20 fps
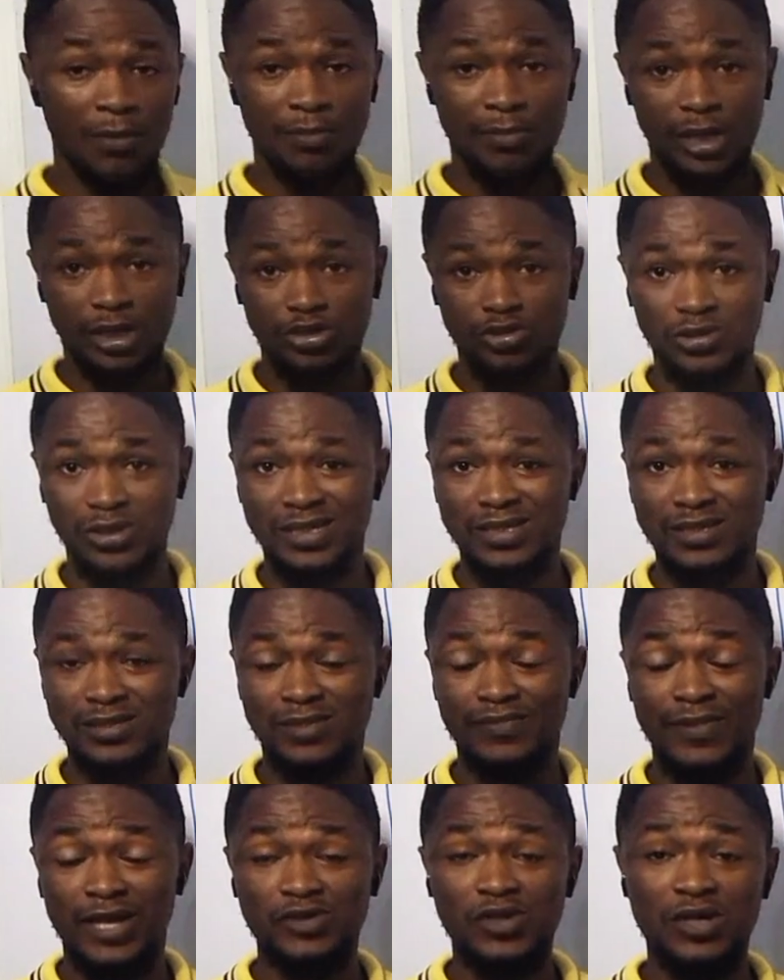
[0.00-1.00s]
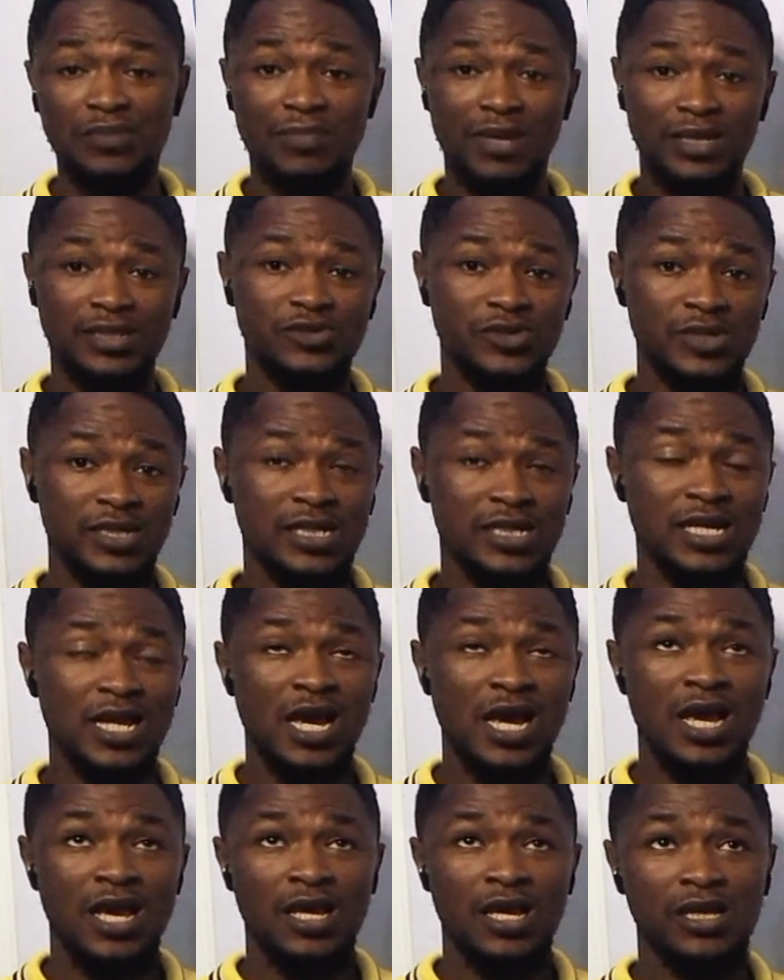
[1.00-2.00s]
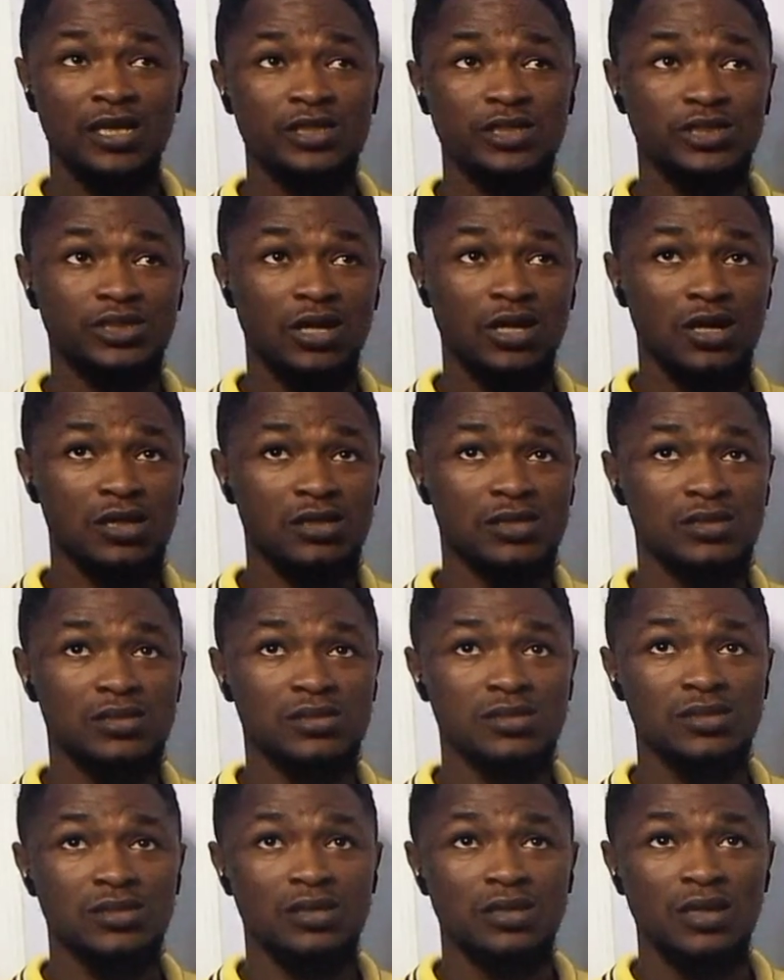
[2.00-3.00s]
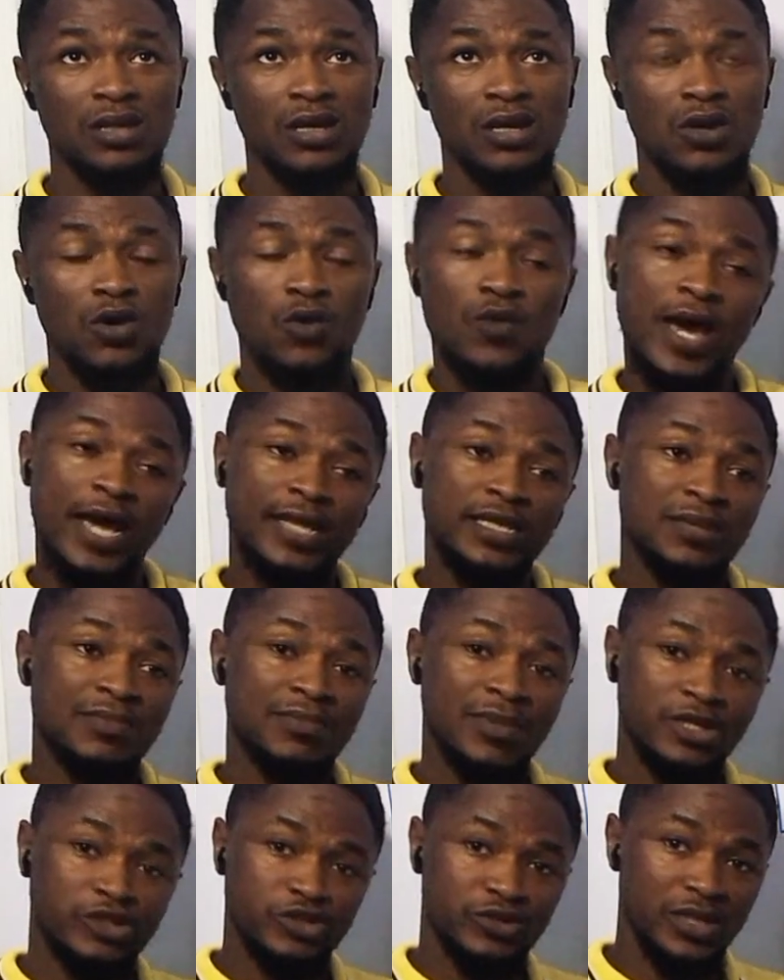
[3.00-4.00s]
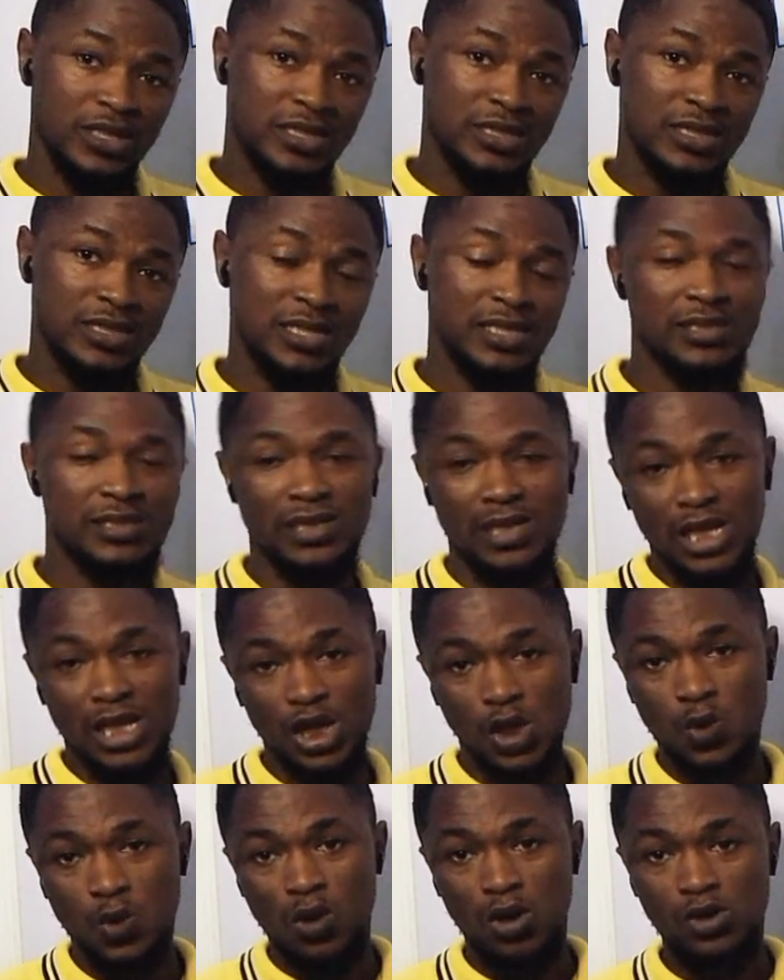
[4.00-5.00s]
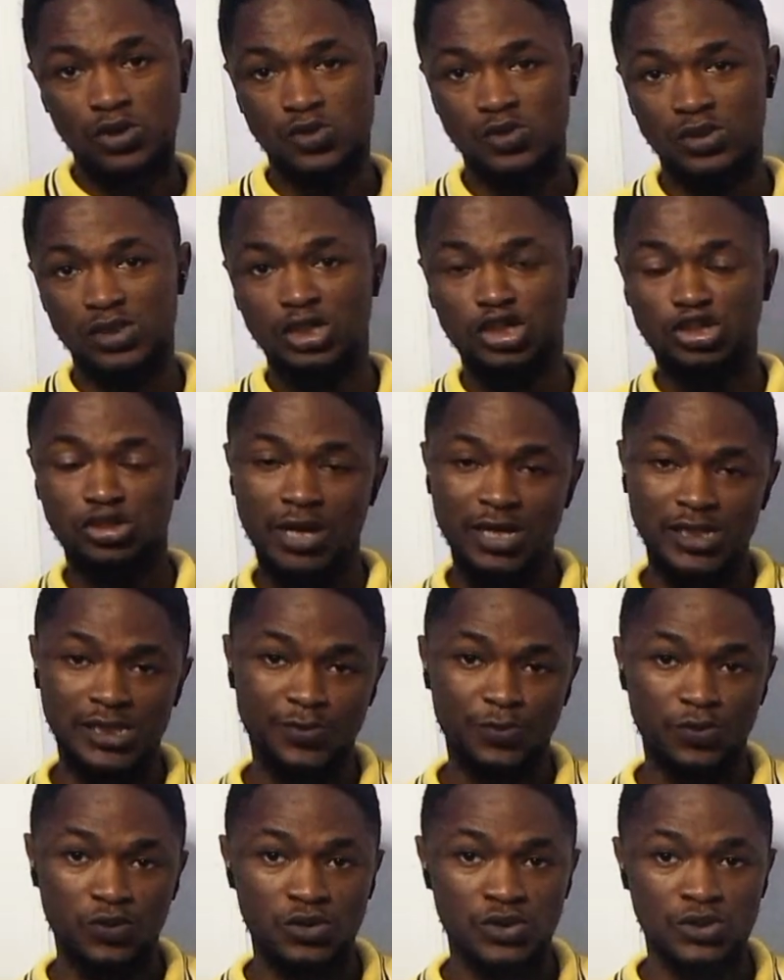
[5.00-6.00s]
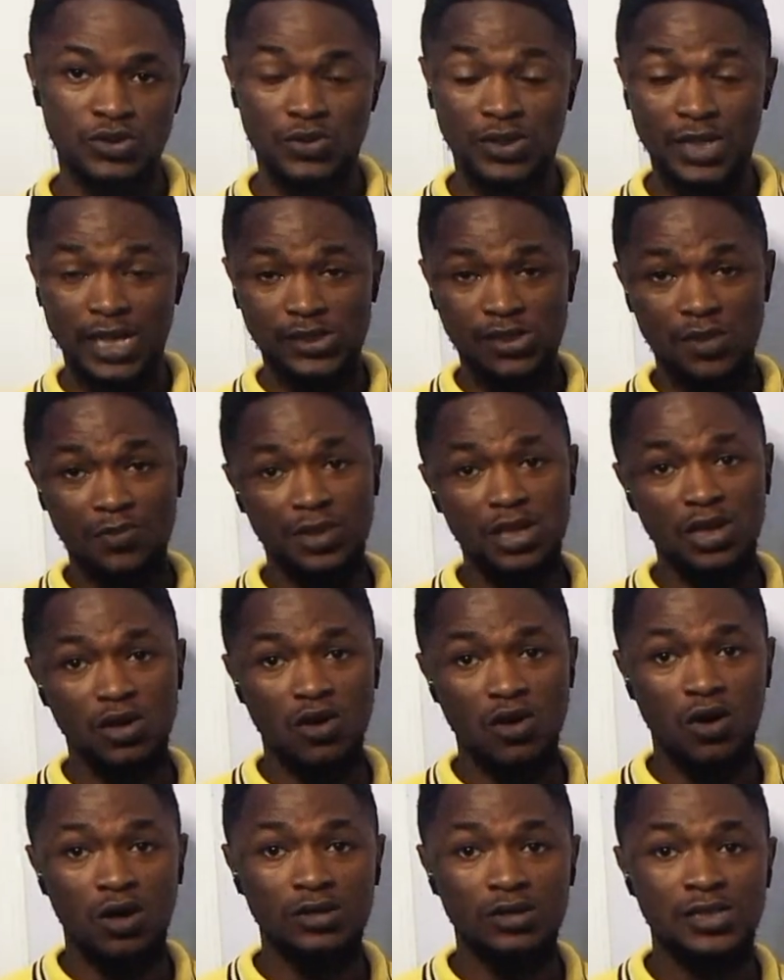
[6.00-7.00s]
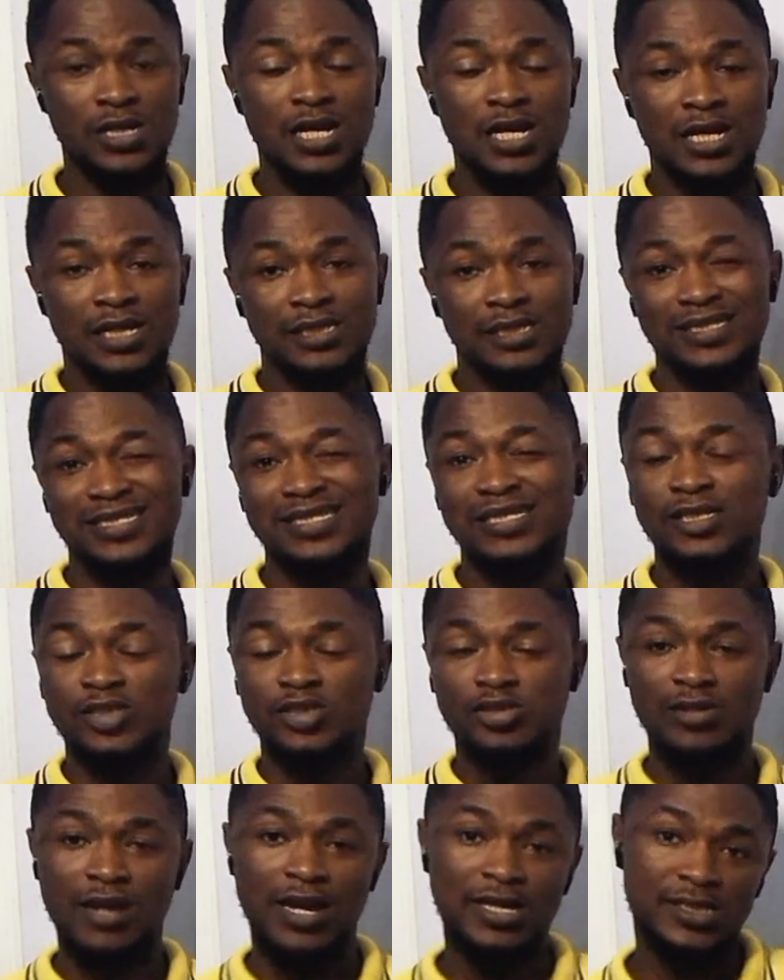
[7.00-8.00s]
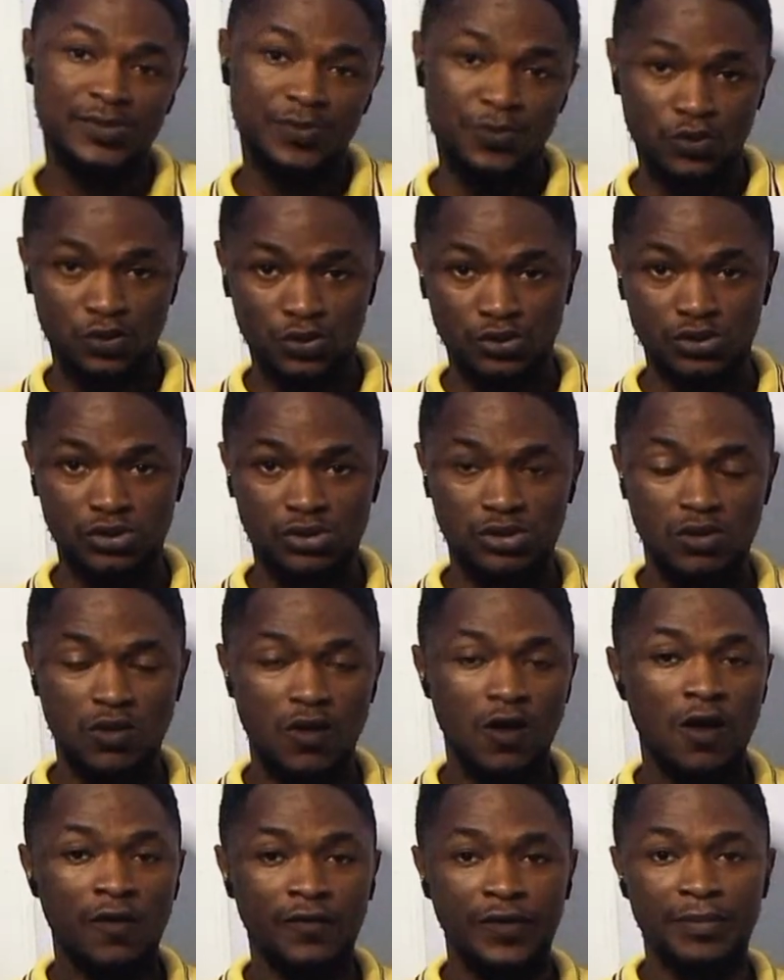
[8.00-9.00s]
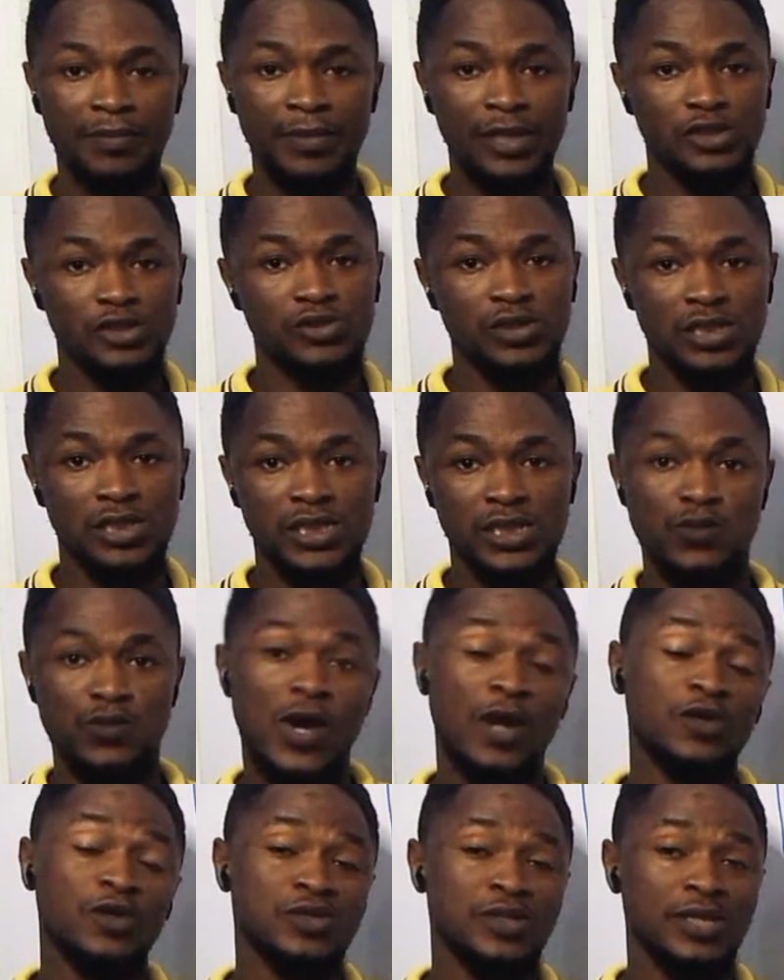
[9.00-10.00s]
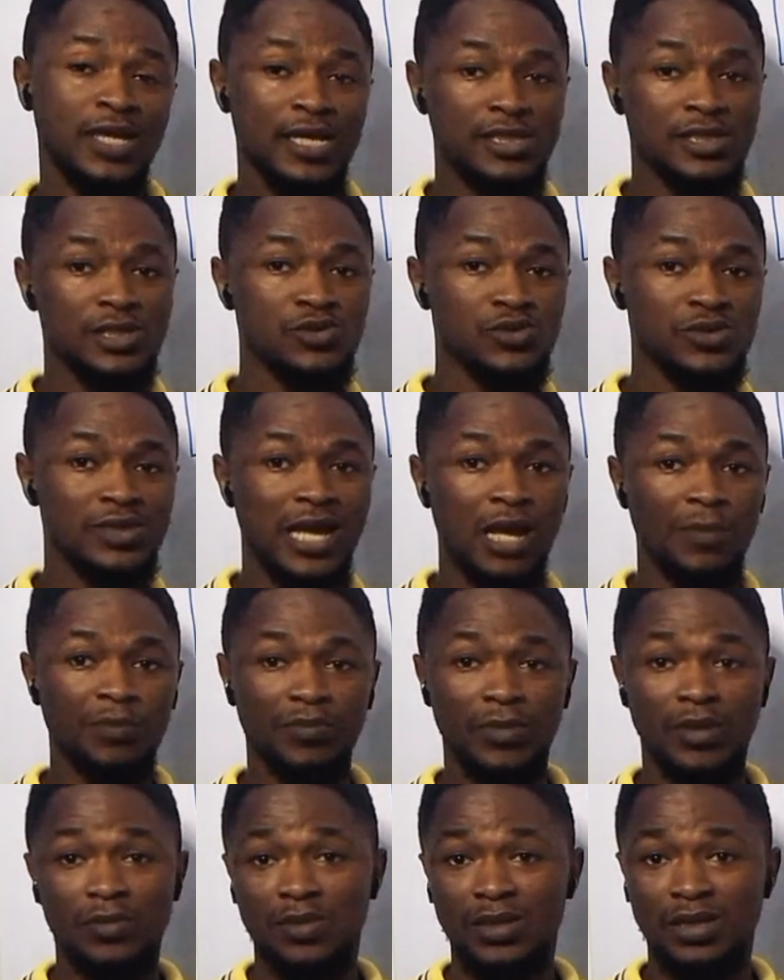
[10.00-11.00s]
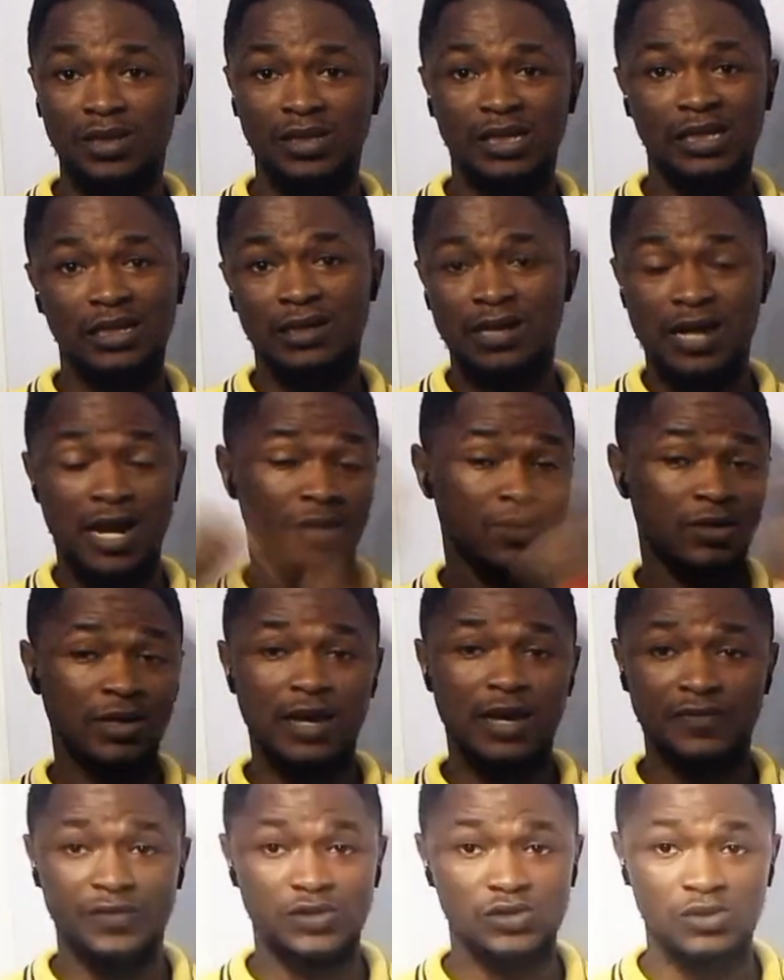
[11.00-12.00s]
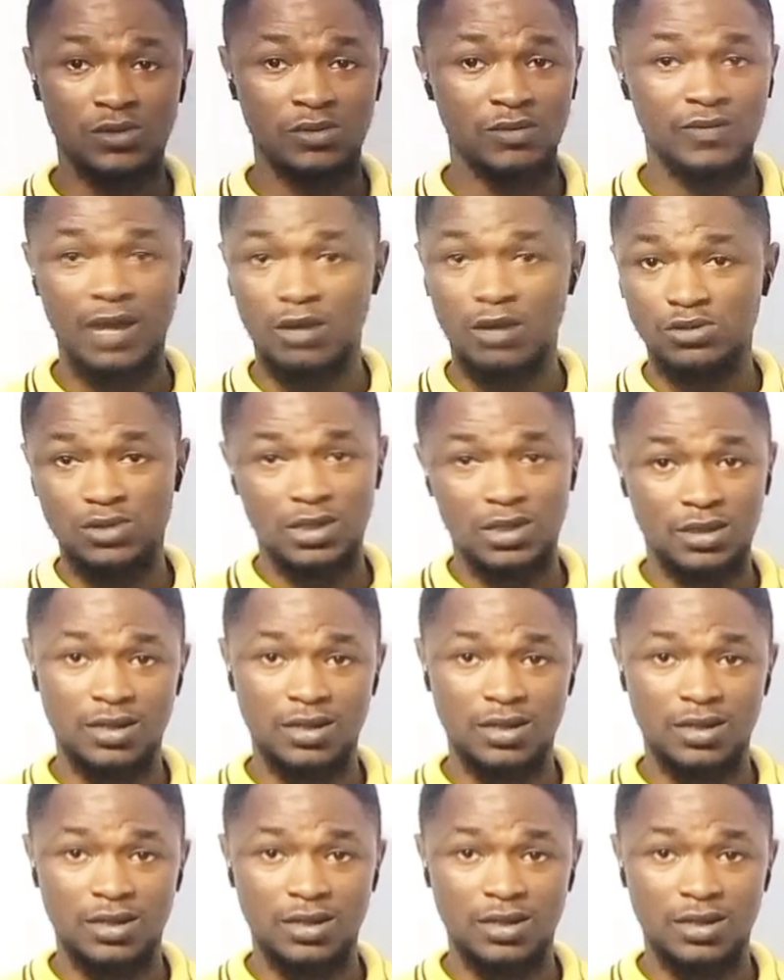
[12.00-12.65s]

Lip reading: matrix. Symmetric matrix is just where the matrix is equal to the transpose. So there's something called the transpose of a matrix. We're going to get into that maybe in another video. I'll do